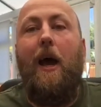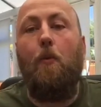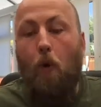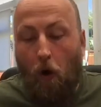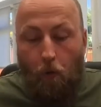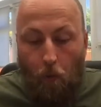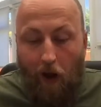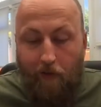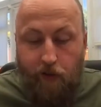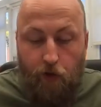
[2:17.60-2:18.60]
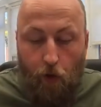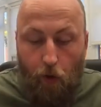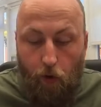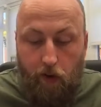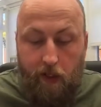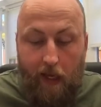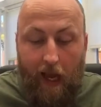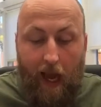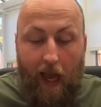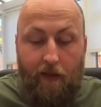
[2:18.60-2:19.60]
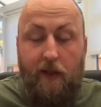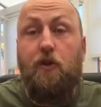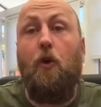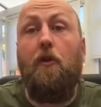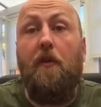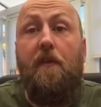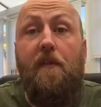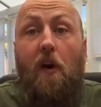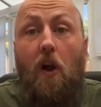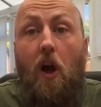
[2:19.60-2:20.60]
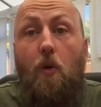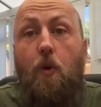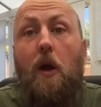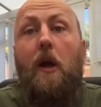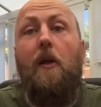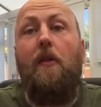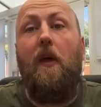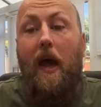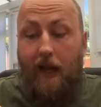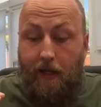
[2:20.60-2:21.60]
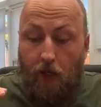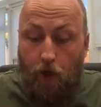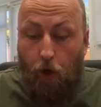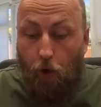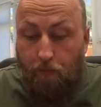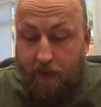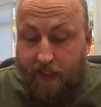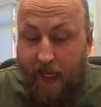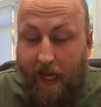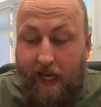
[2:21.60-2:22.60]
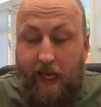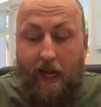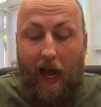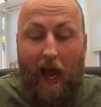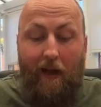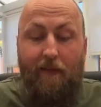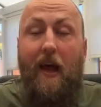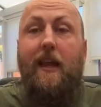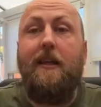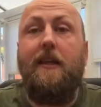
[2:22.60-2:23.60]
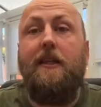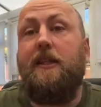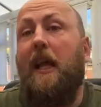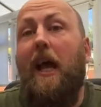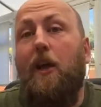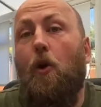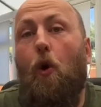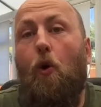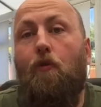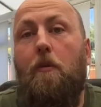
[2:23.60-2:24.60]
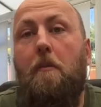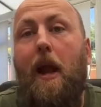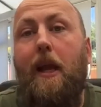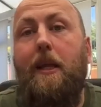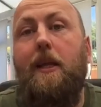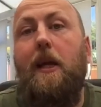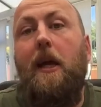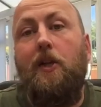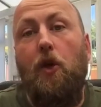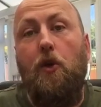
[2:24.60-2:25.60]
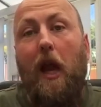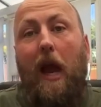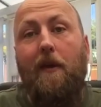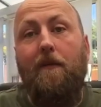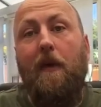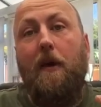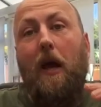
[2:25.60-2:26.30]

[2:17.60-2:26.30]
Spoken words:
one where it's called the Follow, then Come See, and then Stay or Remain. So you have